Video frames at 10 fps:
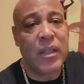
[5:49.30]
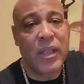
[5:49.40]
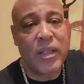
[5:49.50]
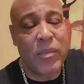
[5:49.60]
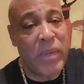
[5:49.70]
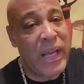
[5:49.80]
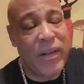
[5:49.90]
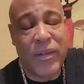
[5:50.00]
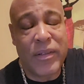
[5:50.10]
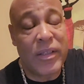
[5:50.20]
getting your
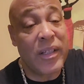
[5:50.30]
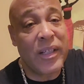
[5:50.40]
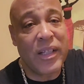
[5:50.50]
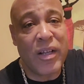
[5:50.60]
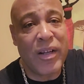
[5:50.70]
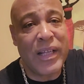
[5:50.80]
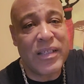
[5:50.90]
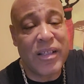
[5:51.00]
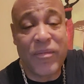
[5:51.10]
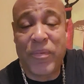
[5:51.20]
manhood taken and all that
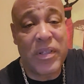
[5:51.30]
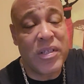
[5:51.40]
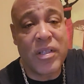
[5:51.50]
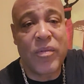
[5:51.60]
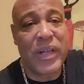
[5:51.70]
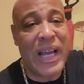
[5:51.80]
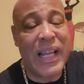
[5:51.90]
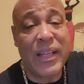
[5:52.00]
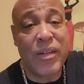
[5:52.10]
stuff, but this is the reality.